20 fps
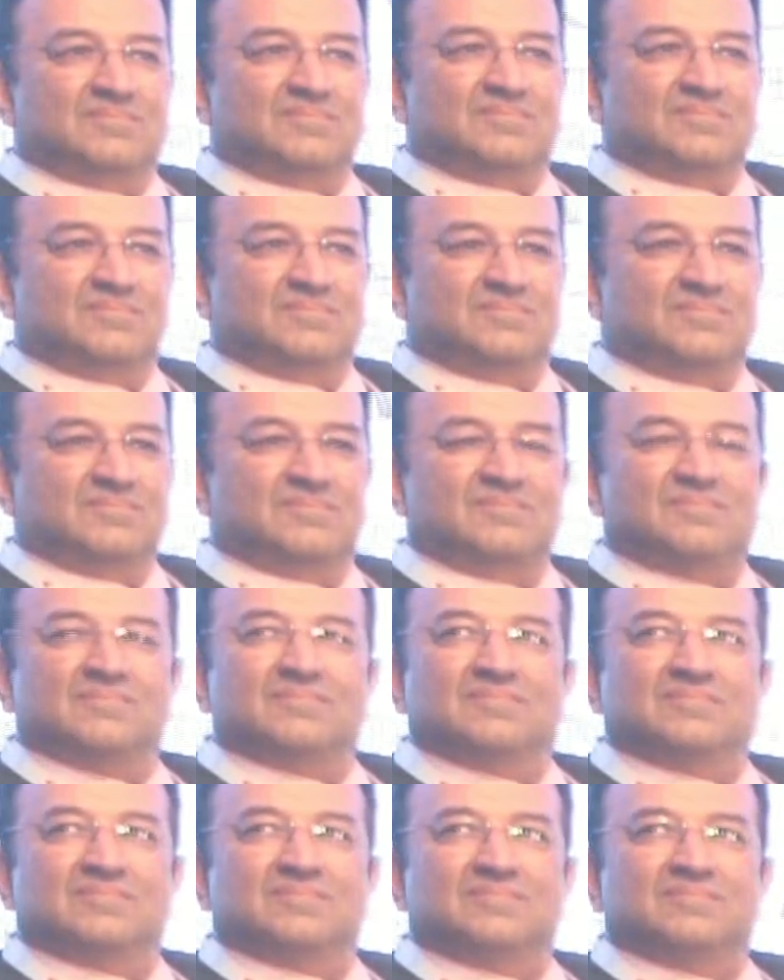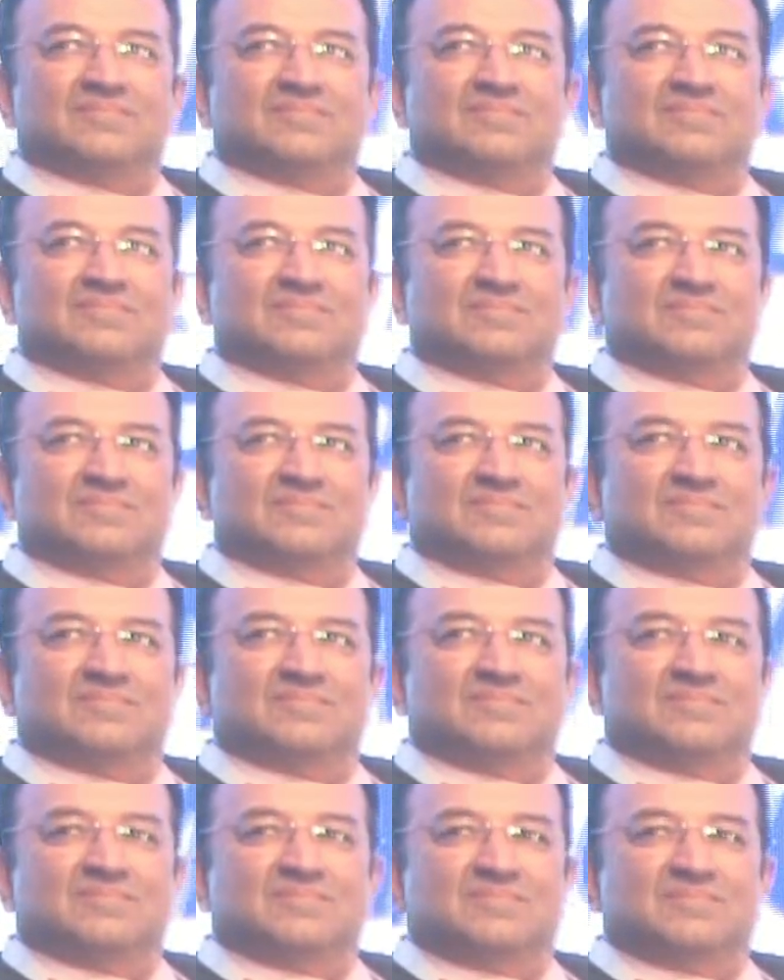
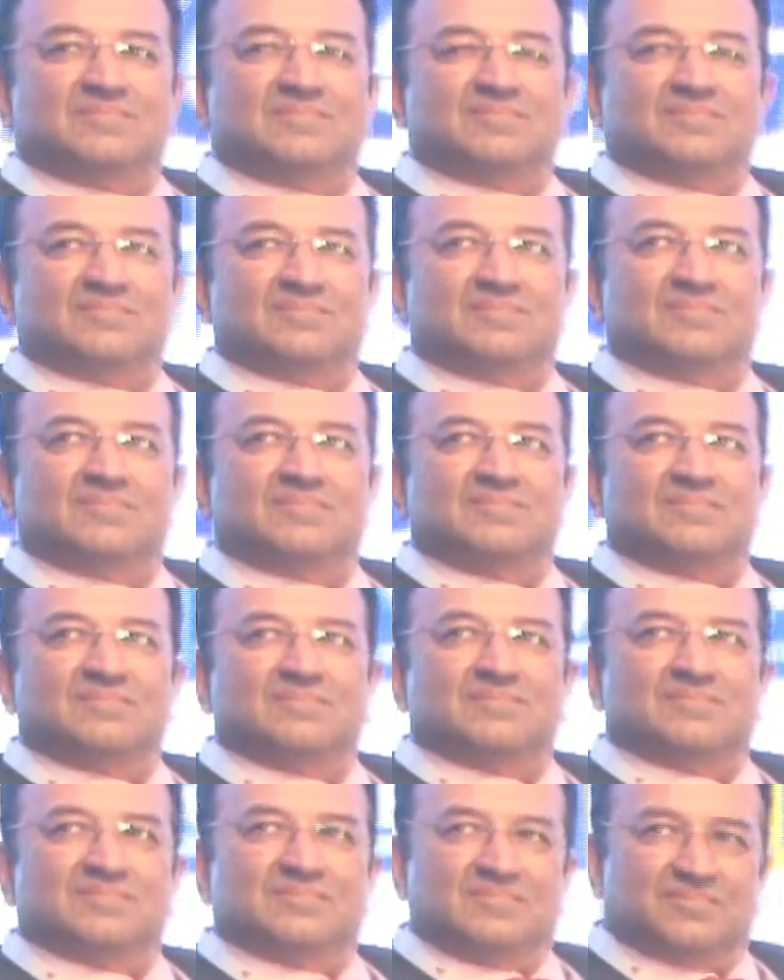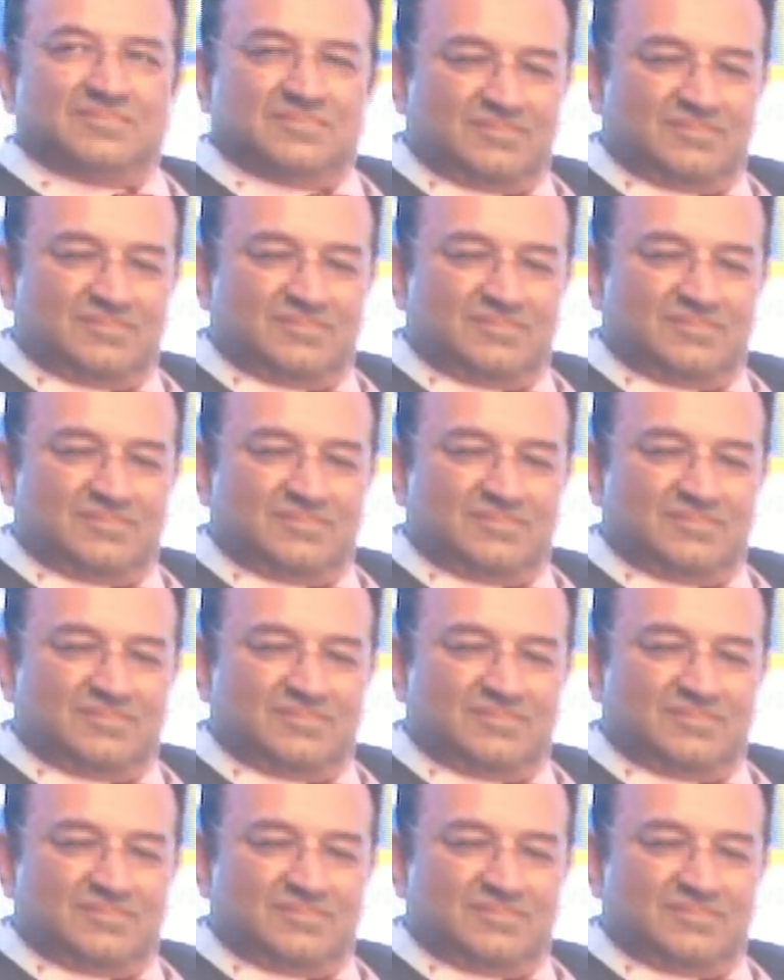(not speaking)